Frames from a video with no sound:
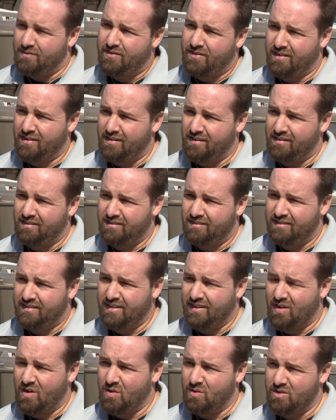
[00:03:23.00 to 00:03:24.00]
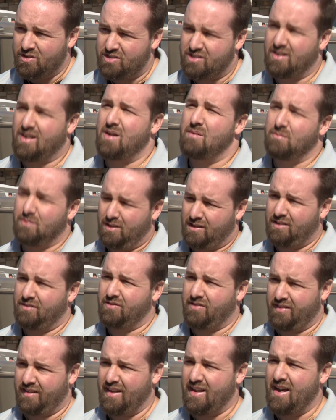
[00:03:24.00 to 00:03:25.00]
for their owners to come looking
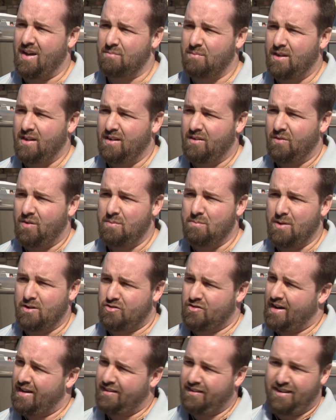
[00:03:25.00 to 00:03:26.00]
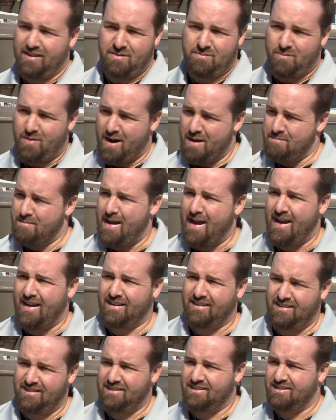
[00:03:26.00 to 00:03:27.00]
for them. We'd much rather get them right back
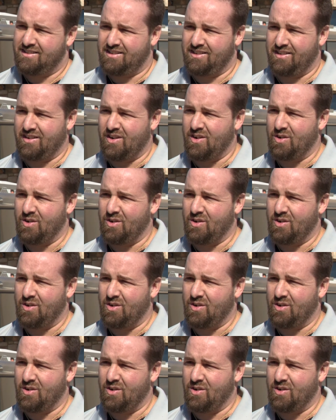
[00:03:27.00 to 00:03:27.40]
to their